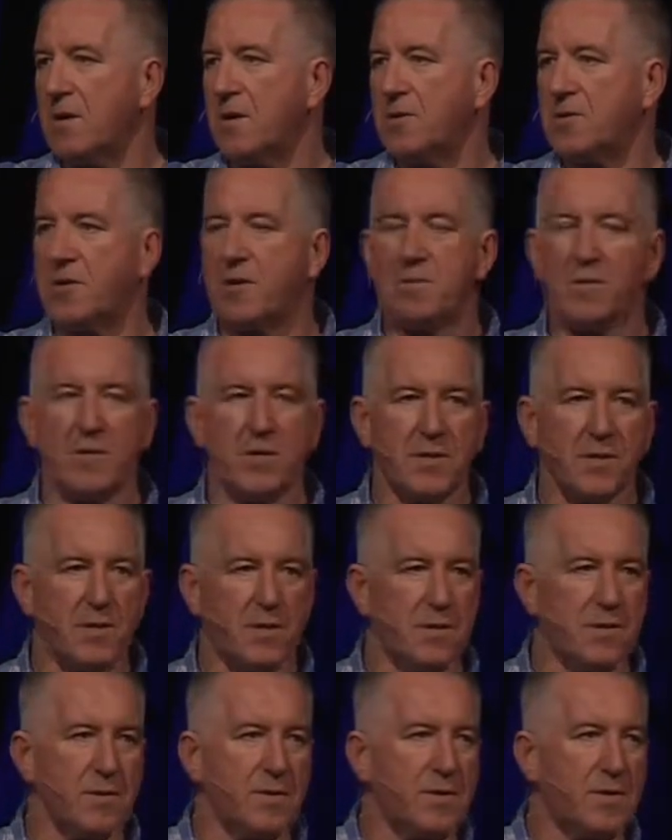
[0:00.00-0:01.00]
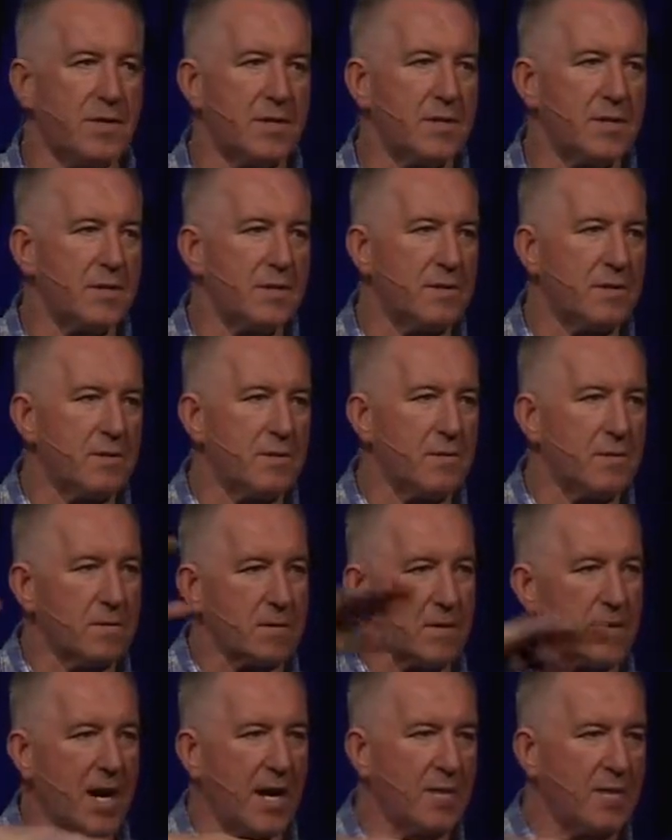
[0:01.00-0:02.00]
Germans used it to
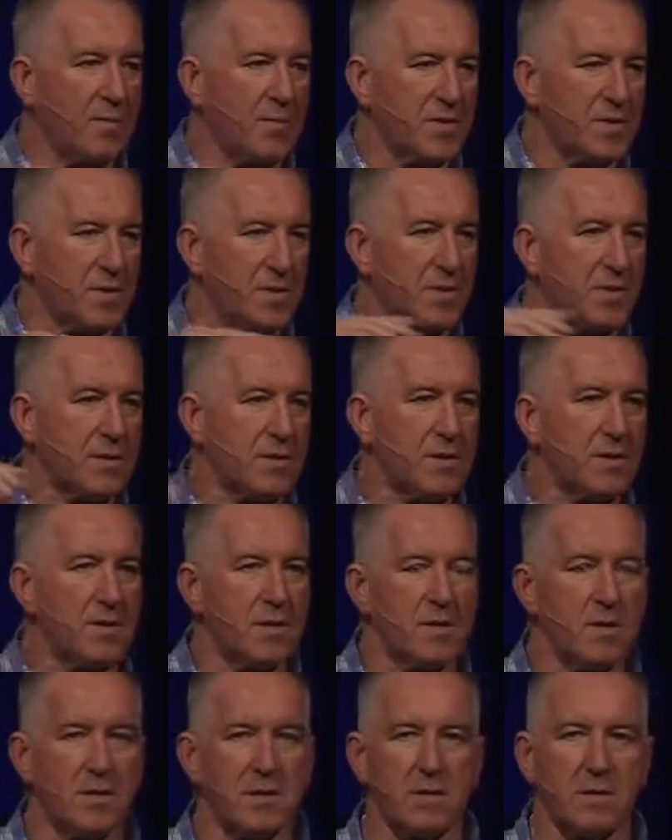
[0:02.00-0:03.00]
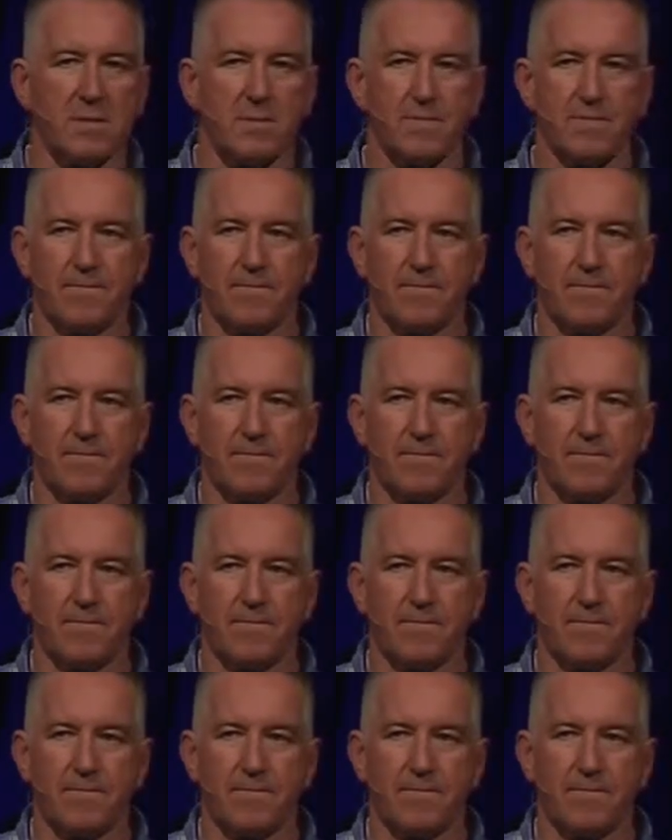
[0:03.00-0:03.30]
locate their position. And